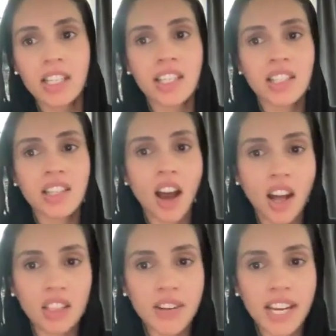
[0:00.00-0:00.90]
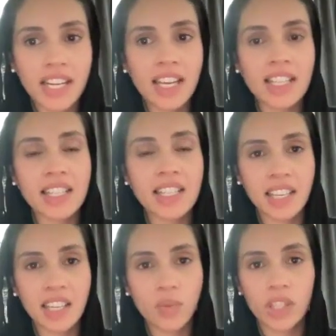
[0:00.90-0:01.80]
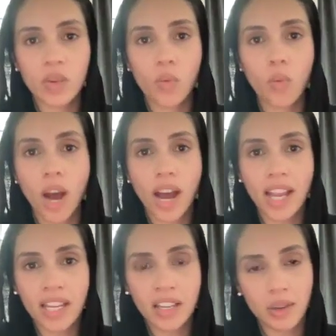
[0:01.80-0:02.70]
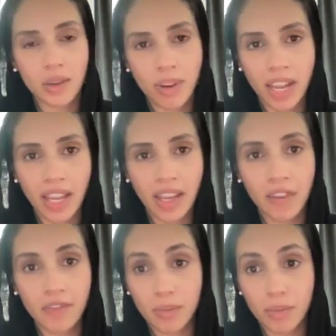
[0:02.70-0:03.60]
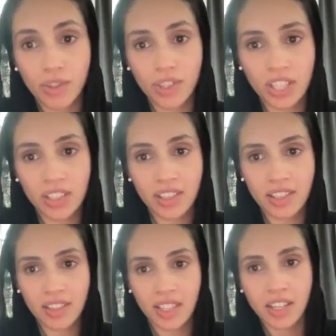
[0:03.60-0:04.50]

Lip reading: to tolerate and sit with a wide array of emotions.